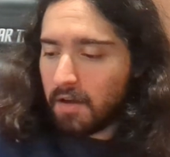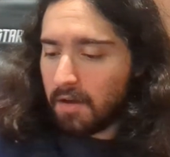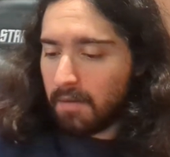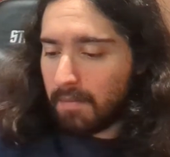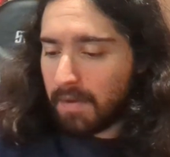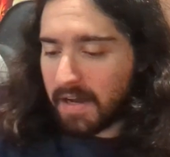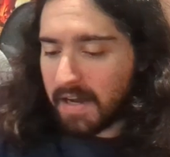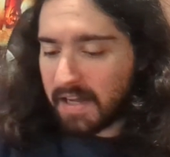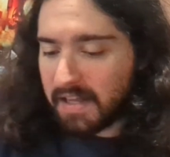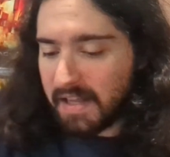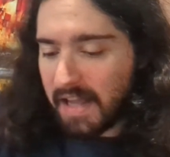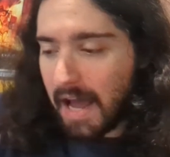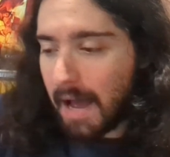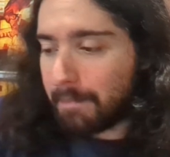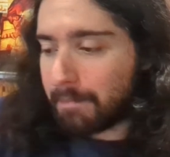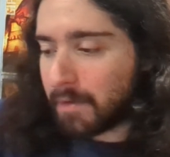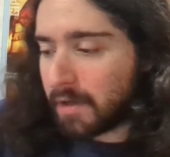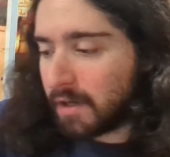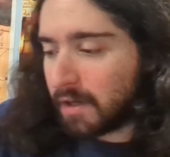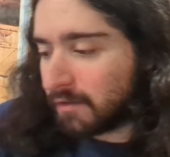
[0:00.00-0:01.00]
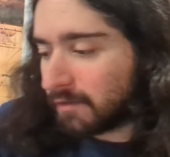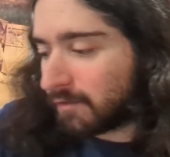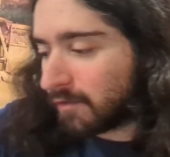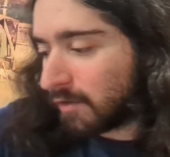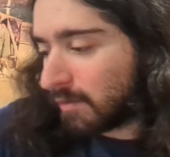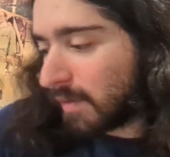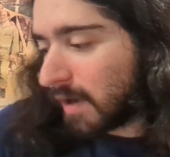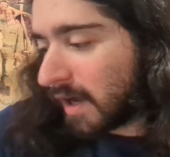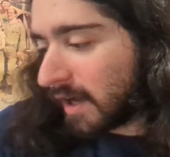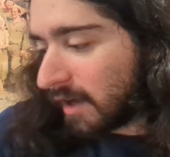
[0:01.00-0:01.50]
make a napkin
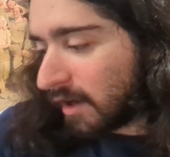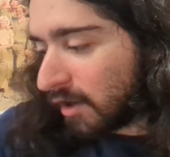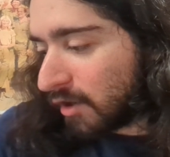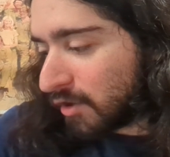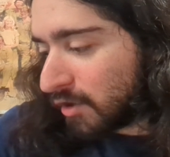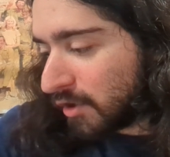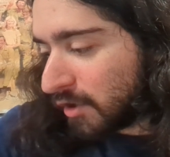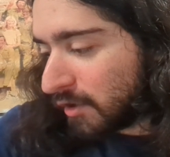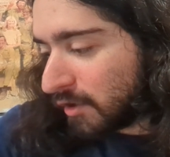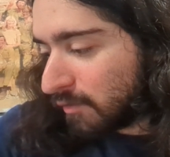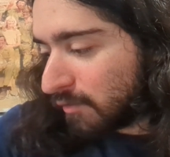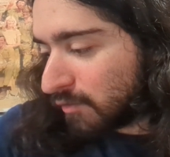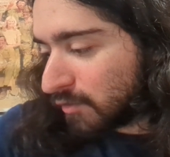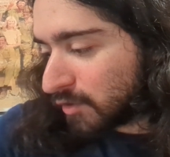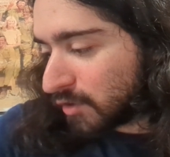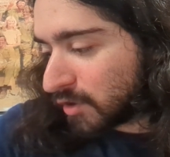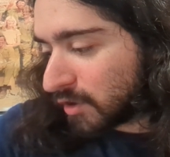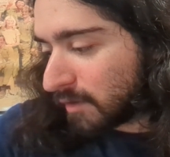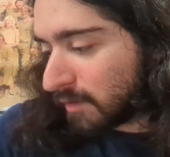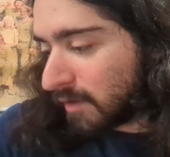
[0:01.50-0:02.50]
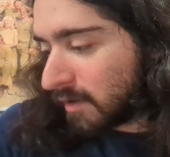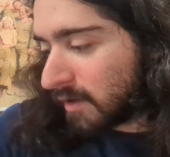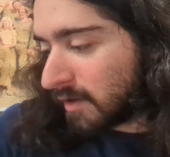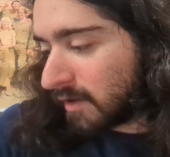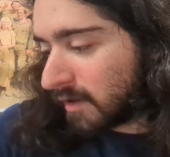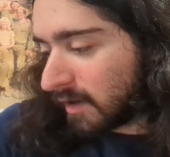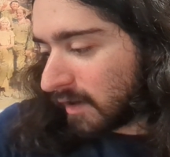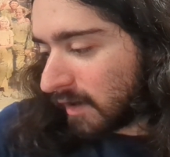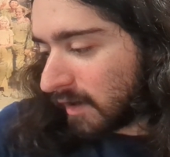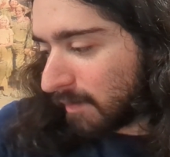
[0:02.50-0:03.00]
for my unused,
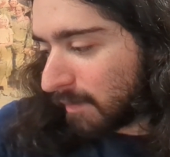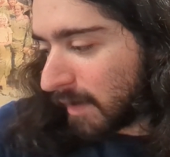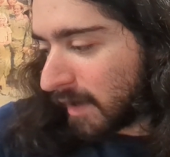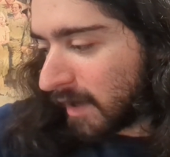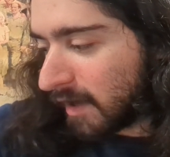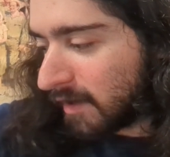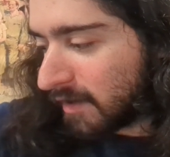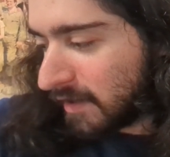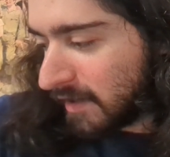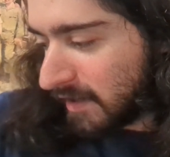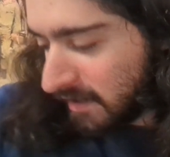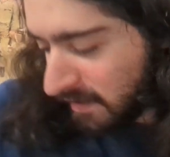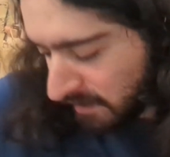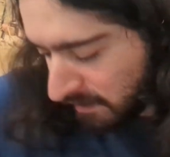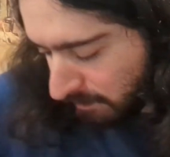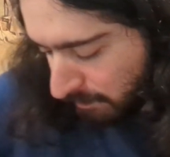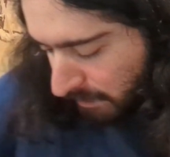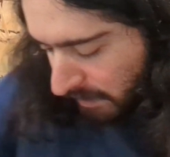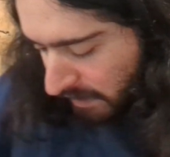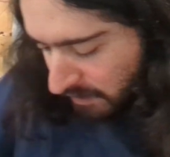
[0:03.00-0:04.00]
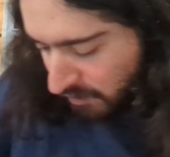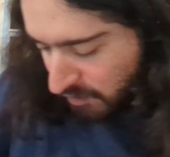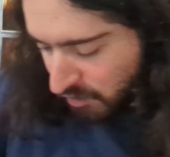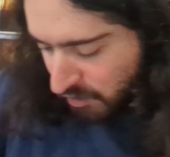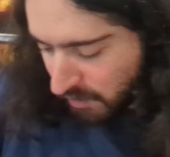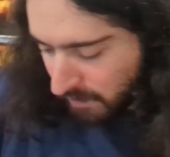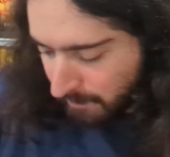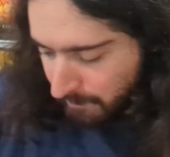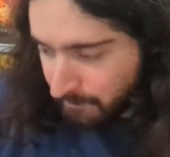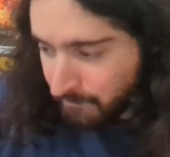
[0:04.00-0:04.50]
my uneaten
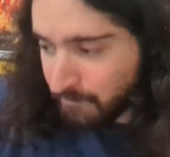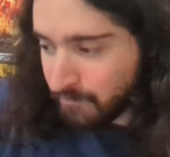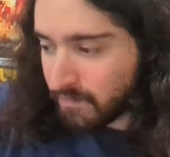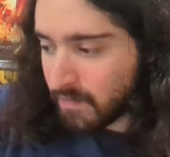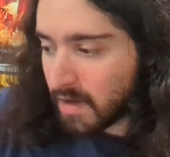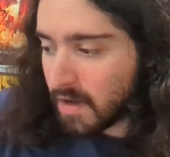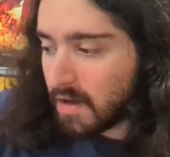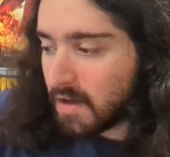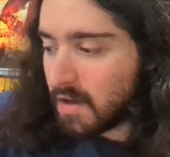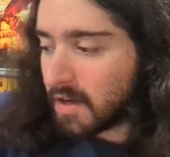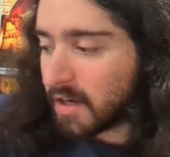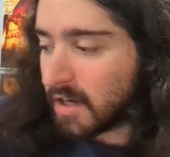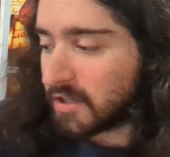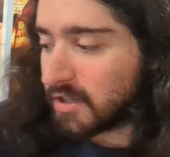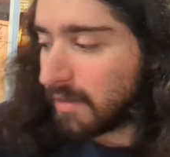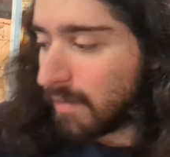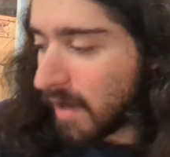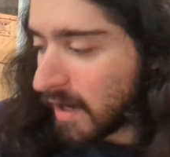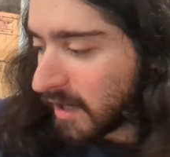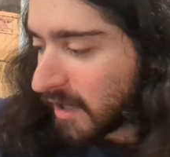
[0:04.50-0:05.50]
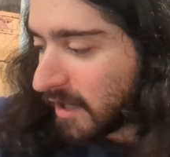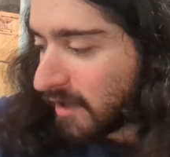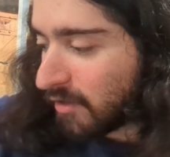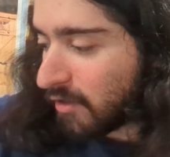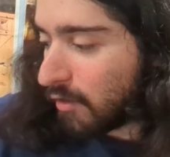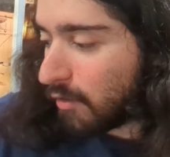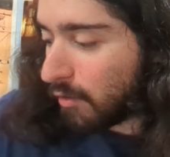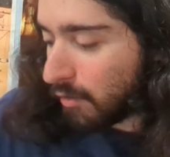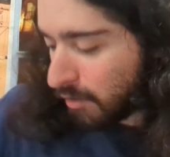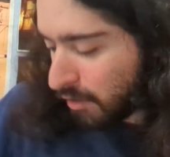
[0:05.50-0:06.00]
bits. Because I'm not going to eat
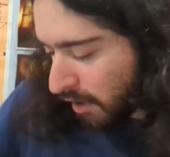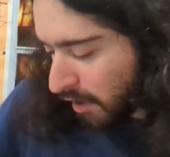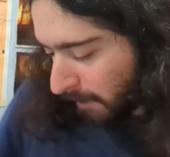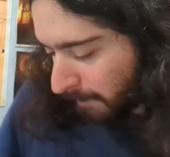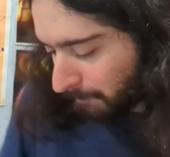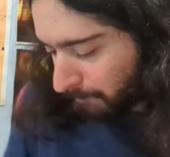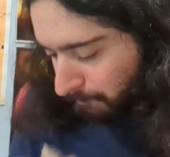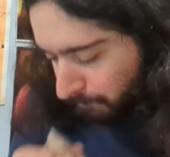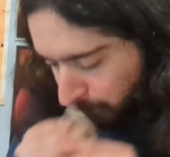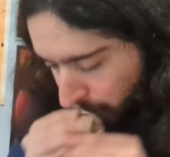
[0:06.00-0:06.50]
the whole thing